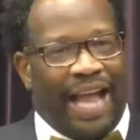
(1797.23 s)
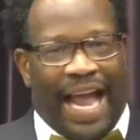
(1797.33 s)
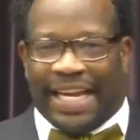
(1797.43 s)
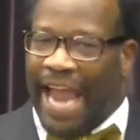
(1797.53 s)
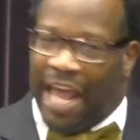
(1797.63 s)

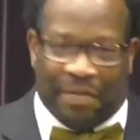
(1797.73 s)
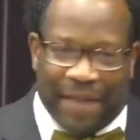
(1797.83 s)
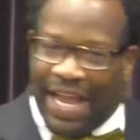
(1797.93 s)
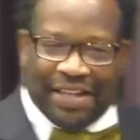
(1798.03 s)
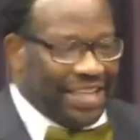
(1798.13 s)
I got him
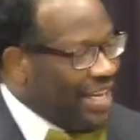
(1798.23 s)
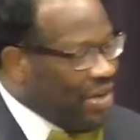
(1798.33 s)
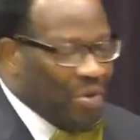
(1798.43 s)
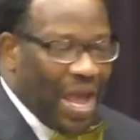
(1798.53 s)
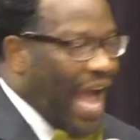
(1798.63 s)
now.
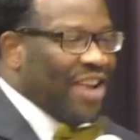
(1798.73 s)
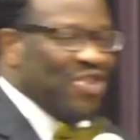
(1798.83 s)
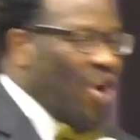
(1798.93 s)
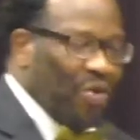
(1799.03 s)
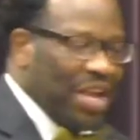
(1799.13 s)
I know that.
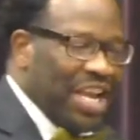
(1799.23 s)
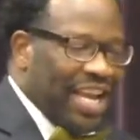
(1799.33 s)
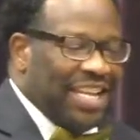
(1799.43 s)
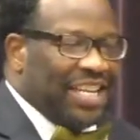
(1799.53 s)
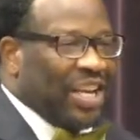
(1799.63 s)
I know.
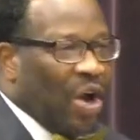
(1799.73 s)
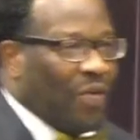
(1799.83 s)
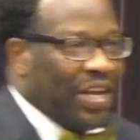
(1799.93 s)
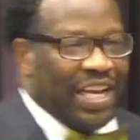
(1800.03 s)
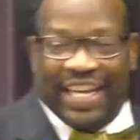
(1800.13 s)
And you get
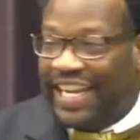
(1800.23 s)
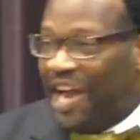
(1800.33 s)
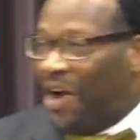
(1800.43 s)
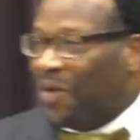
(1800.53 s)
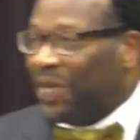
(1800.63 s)
over here, and they
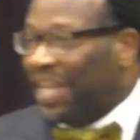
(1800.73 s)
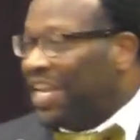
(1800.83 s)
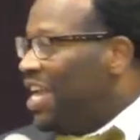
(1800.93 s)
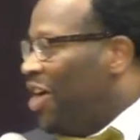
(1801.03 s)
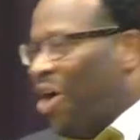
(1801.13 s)
gone.
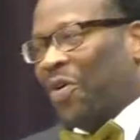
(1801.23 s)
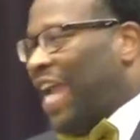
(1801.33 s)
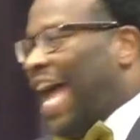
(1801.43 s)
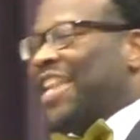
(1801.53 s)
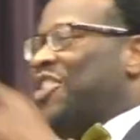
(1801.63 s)
Then,
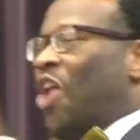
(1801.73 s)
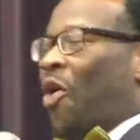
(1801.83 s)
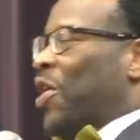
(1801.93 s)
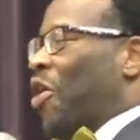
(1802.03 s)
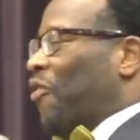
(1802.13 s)
oh, I
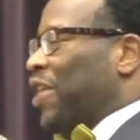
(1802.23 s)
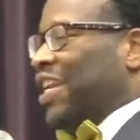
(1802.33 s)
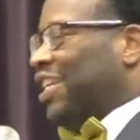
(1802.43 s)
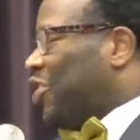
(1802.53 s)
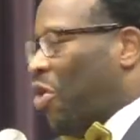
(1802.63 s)
know you over
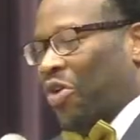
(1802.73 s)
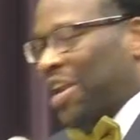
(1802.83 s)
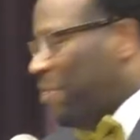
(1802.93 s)
here in this corner.